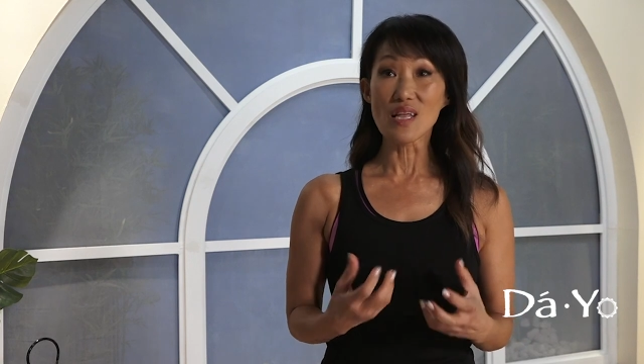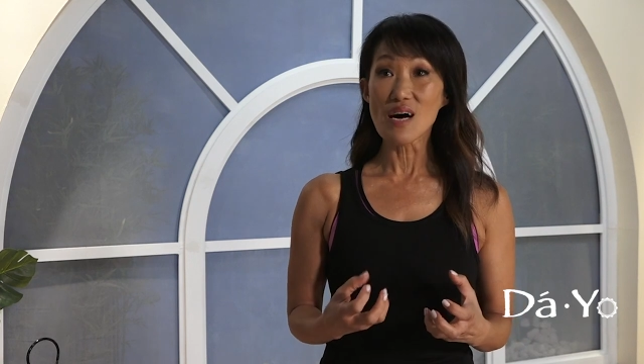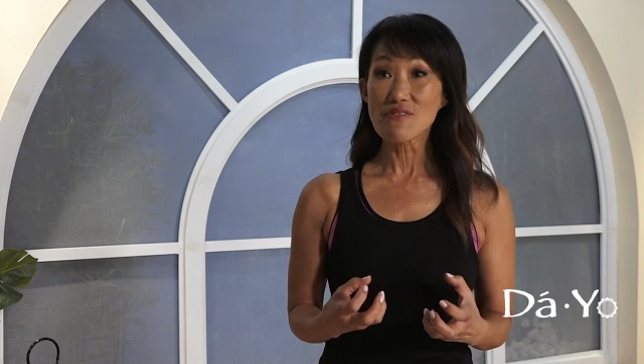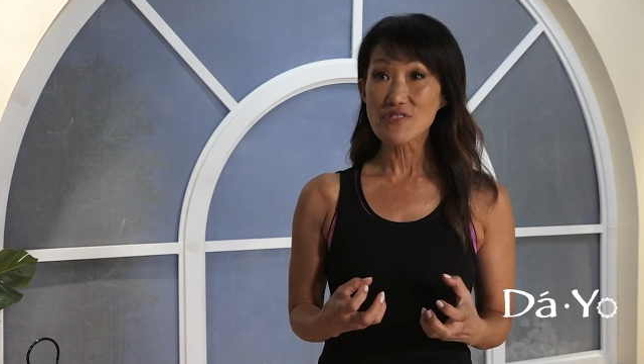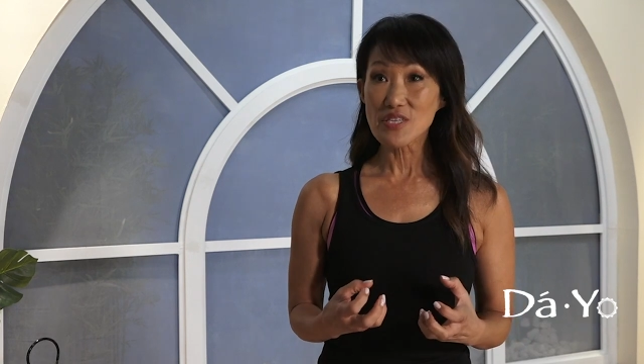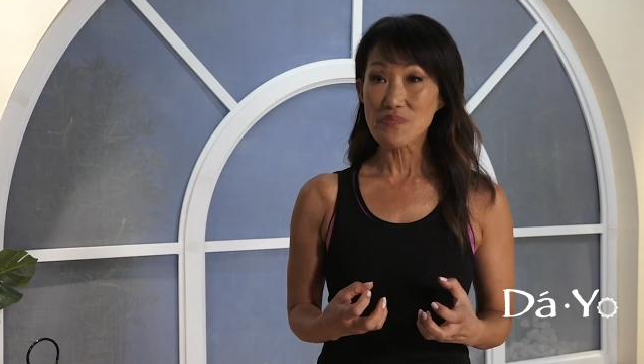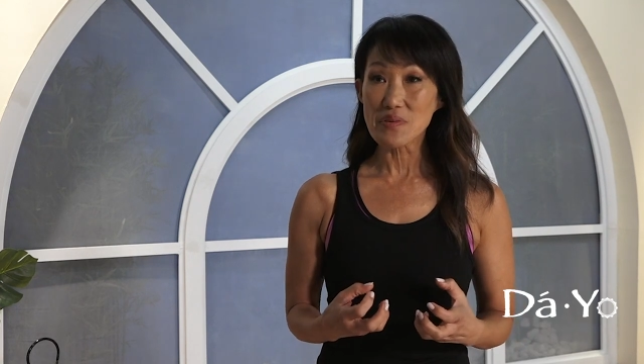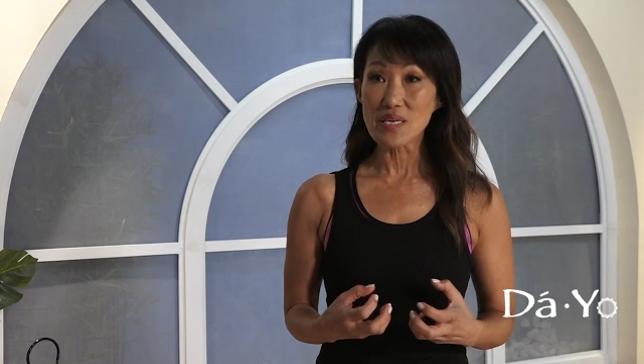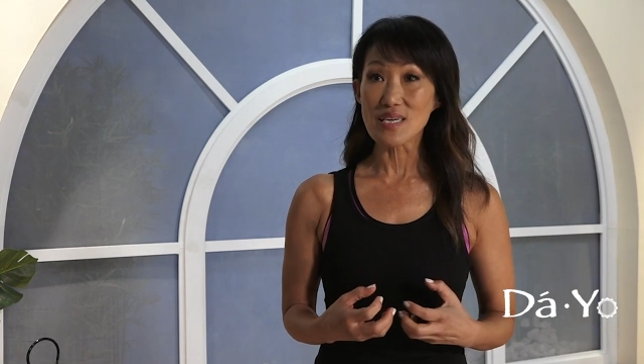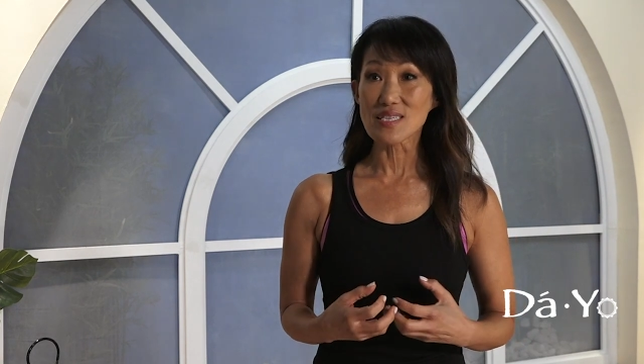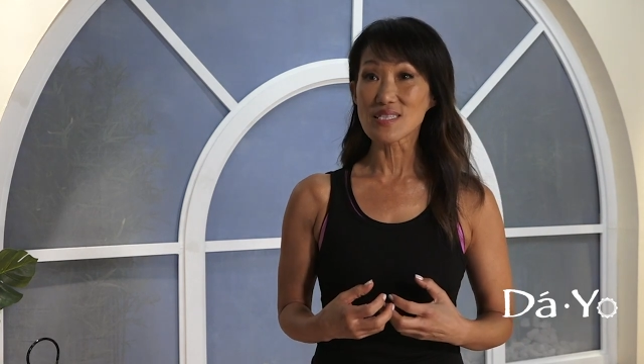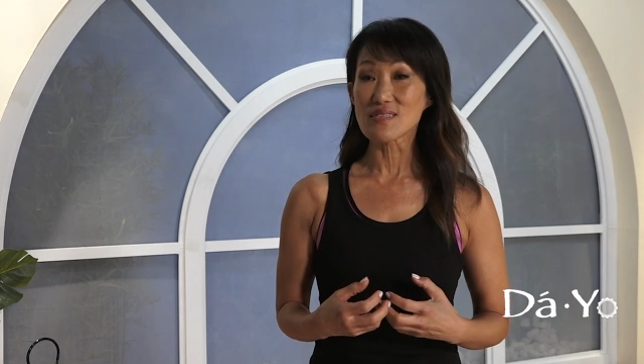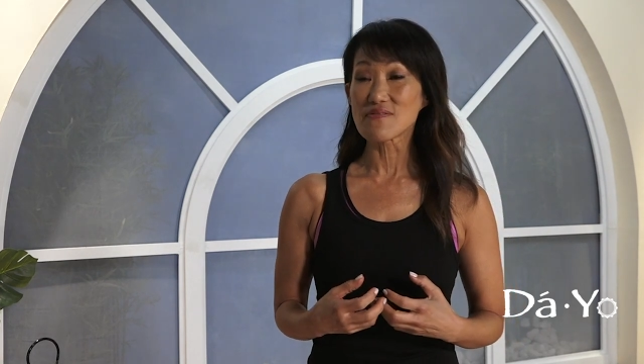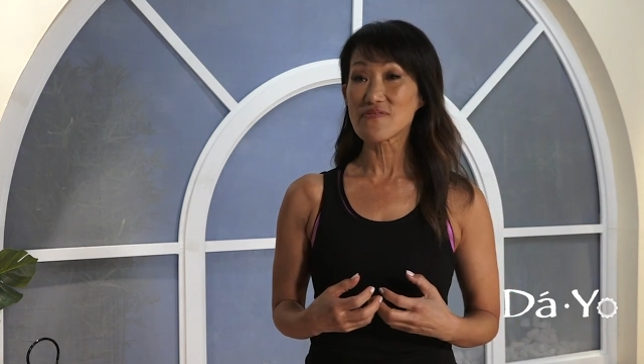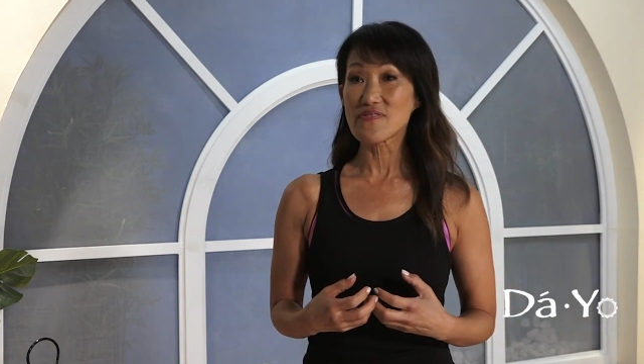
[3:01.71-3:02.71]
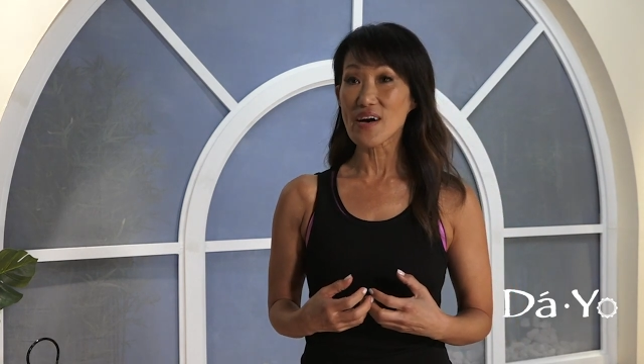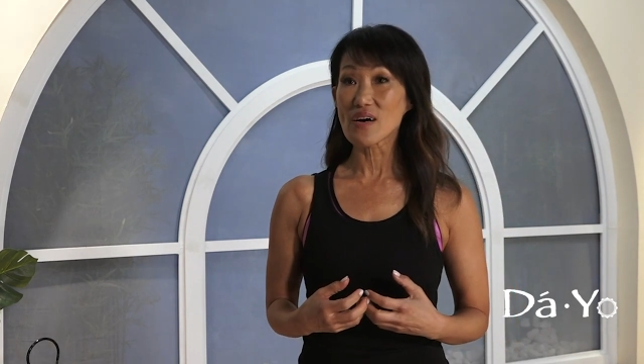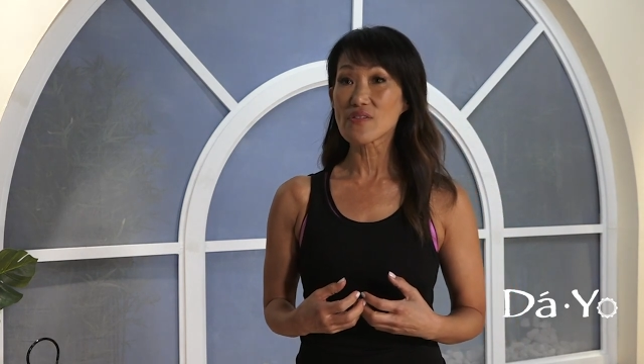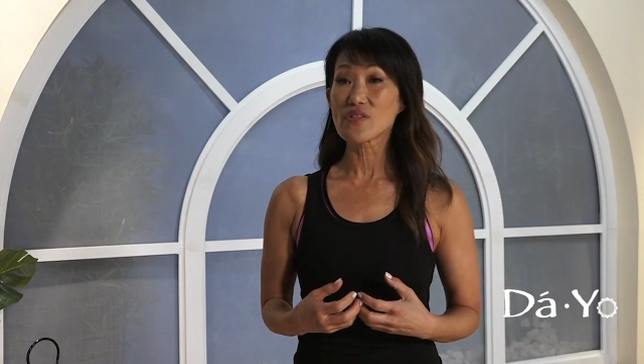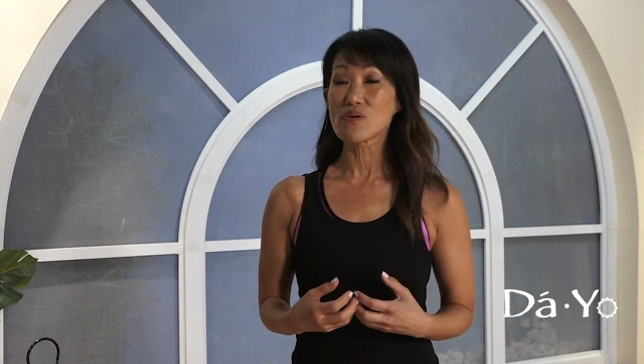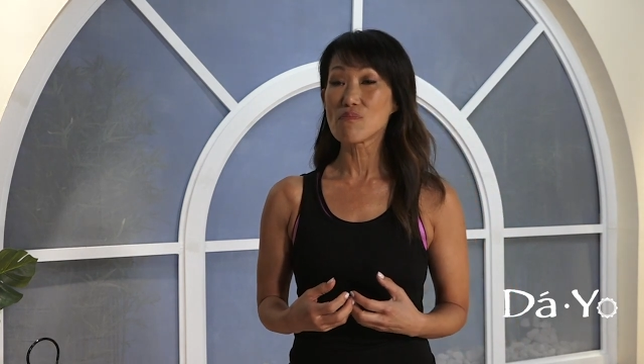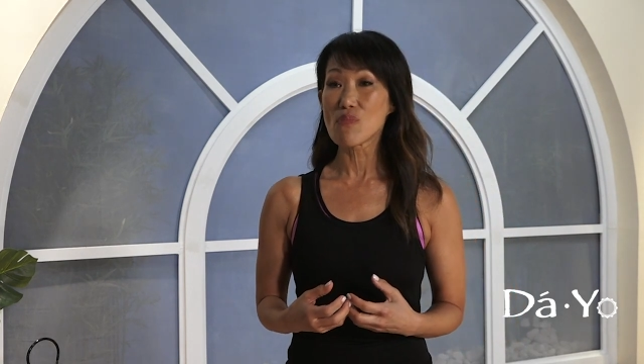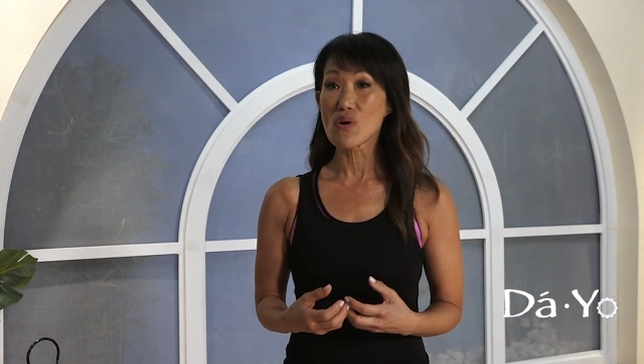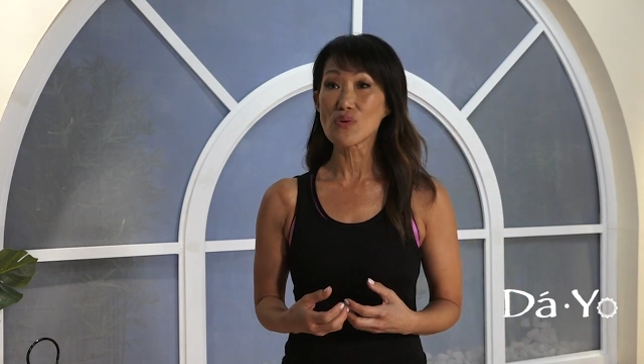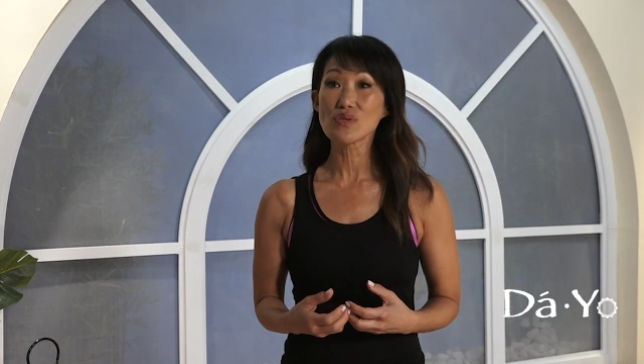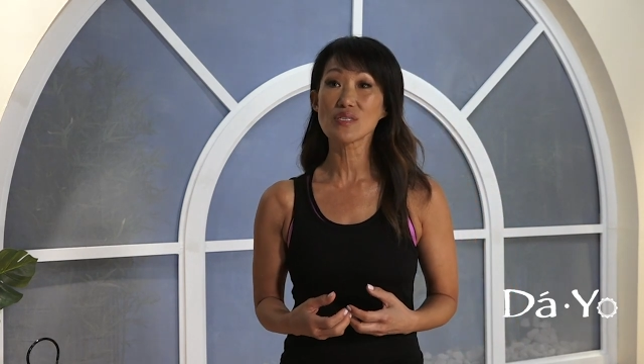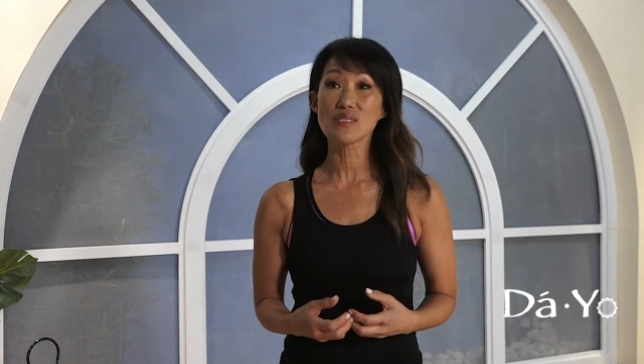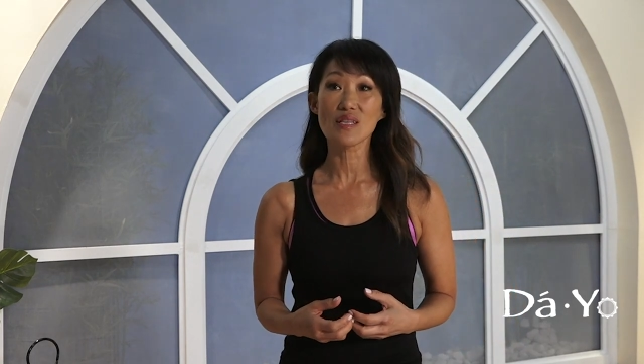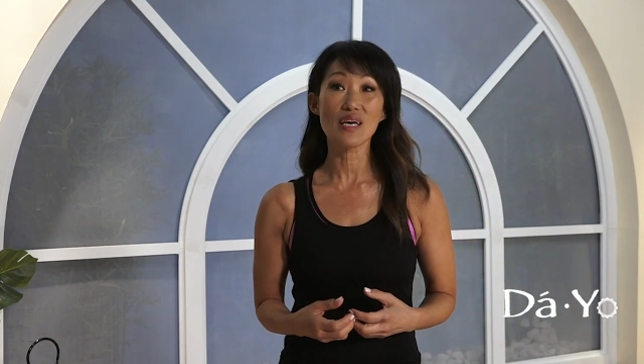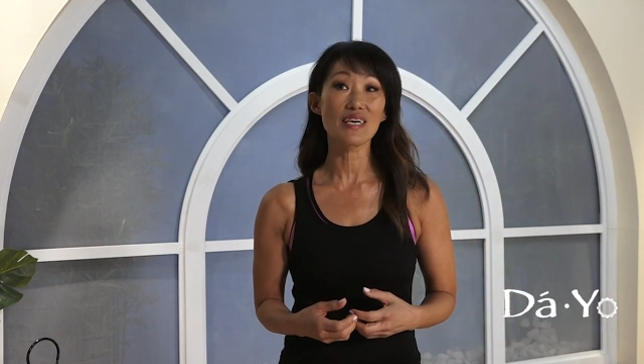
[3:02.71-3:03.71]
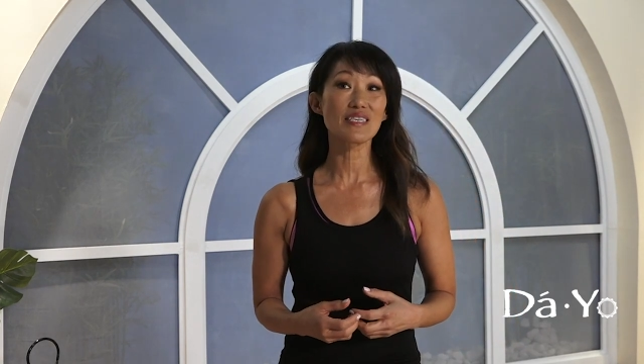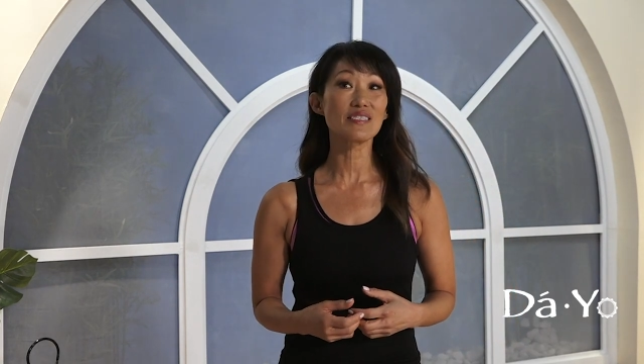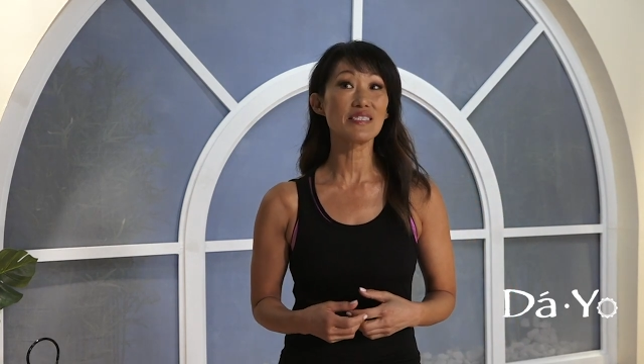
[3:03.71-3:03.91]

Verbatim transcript: loved it because it felt the most like